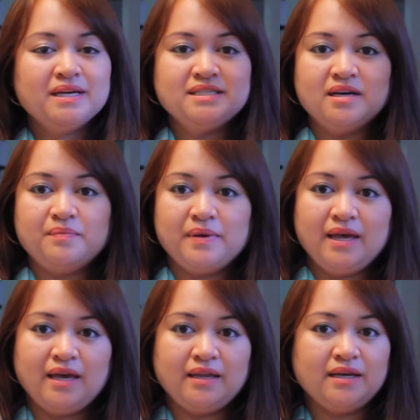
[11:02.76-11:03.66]
I picked up
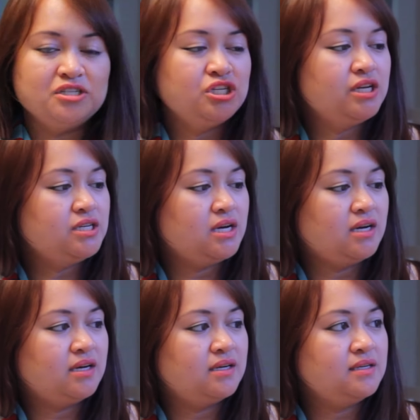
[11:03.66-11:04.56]
an
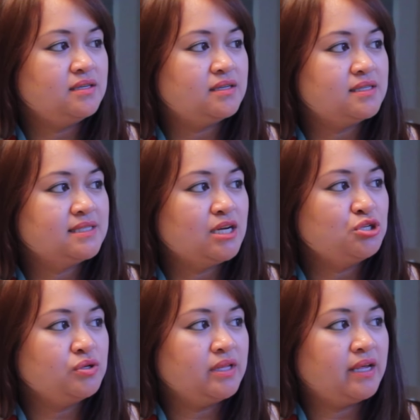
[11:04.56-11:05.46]
agenda
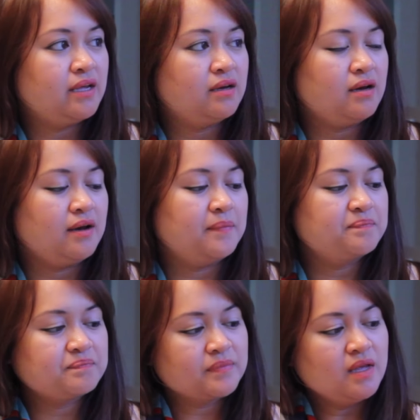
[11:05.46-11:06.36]
scheduling
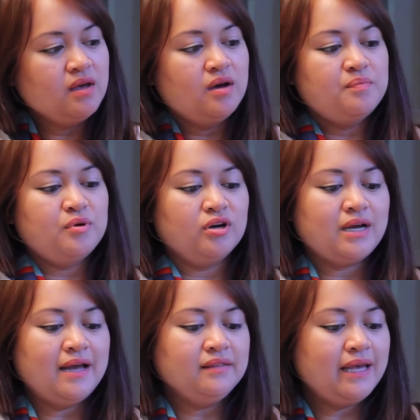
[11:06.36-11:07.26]
um,
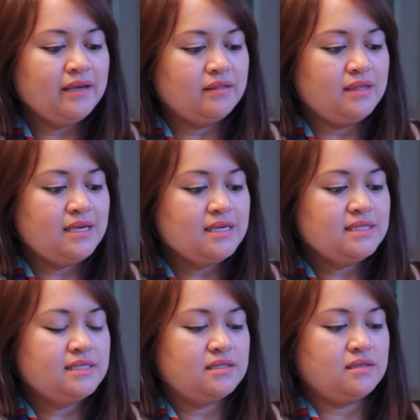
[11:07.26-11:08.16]
book. I like
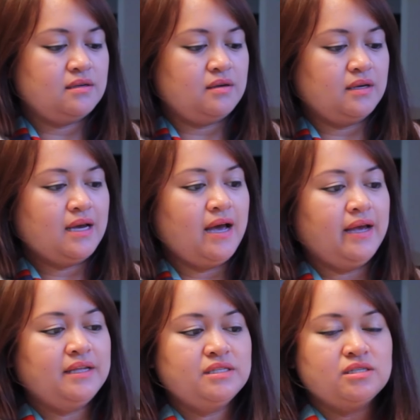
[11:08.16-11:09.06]
these
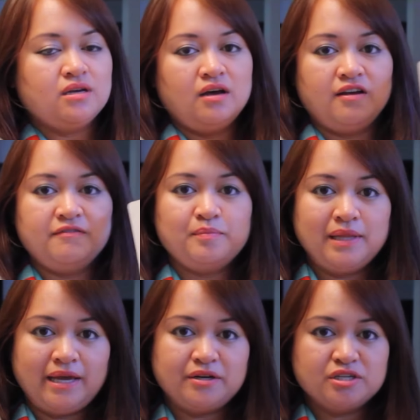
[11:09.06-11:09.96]
kinds of
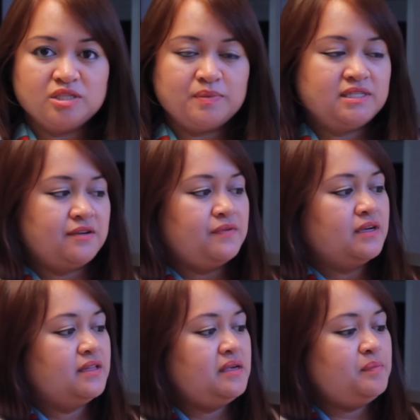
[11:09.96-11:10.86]
planners
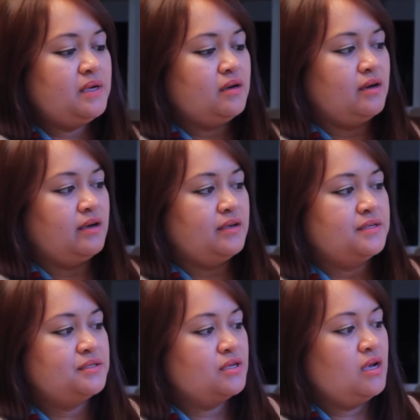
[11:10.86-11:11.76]
specifically
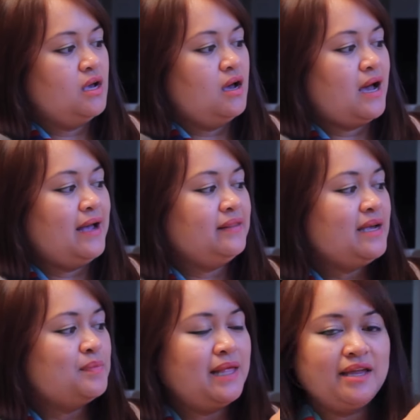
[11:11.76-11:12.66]
because I
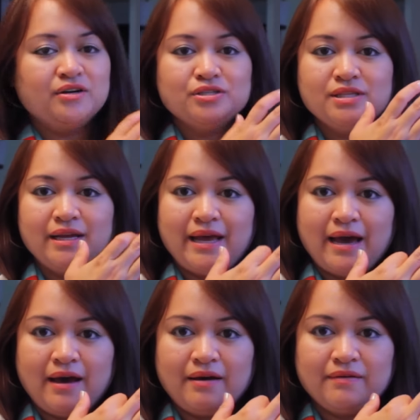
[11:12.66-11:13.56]
like planners that
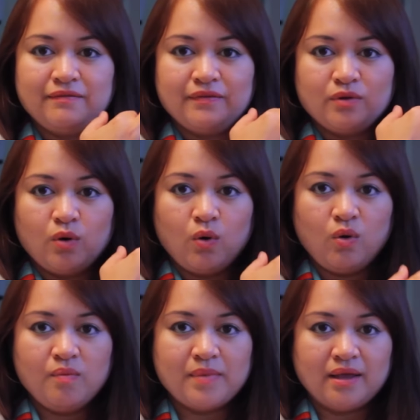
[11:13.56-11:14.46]
have the
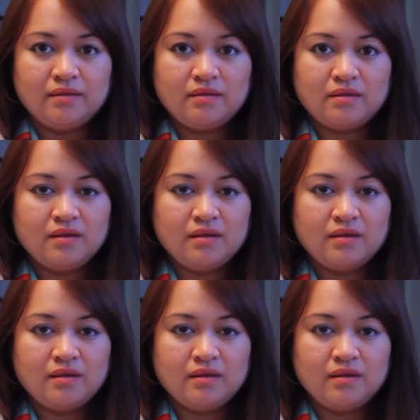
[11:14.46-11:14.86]
whole month